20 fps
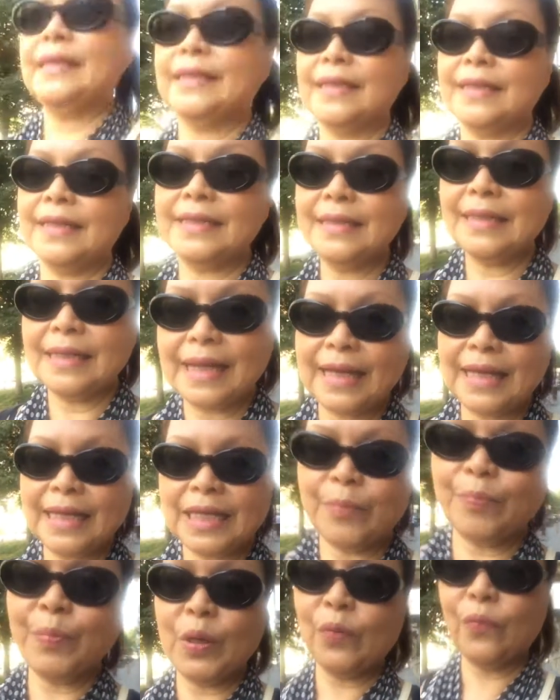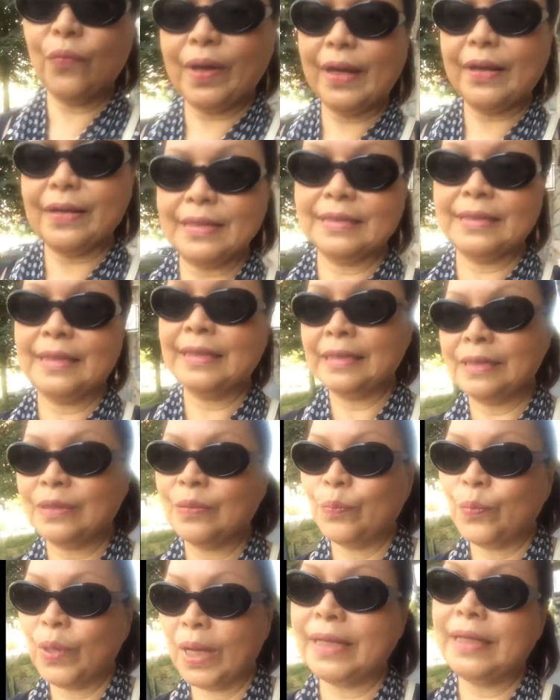the reason I keep on wearing
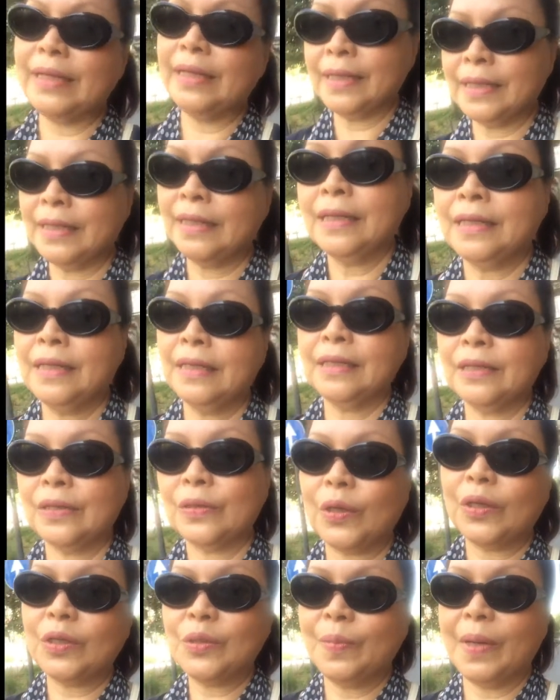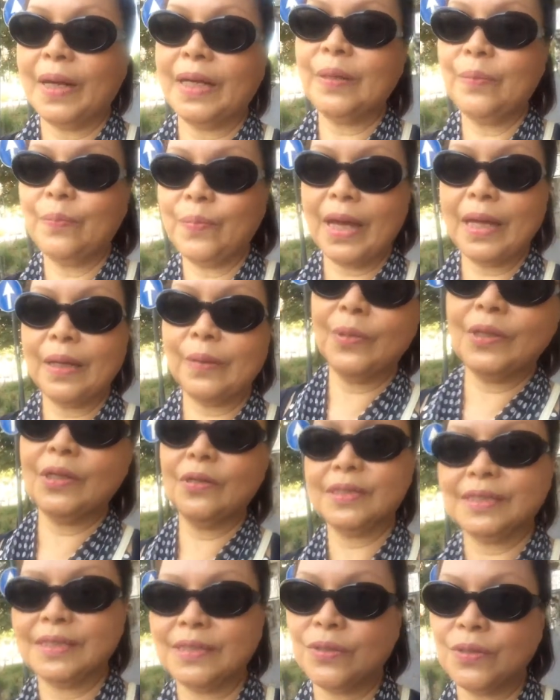crossbody bag
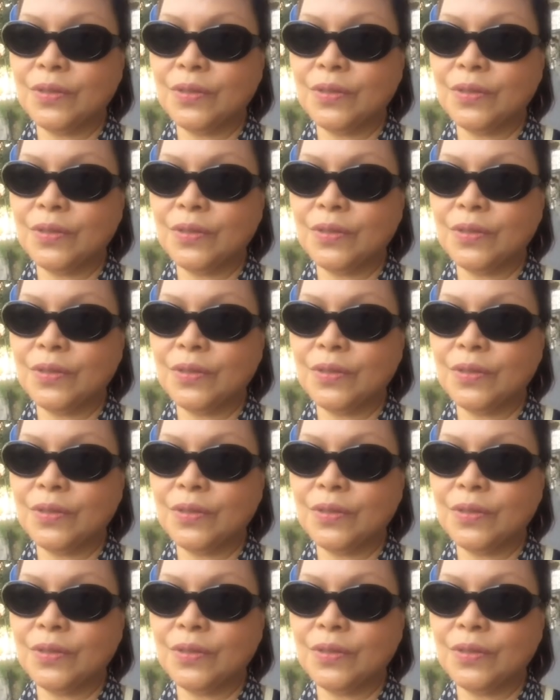because it's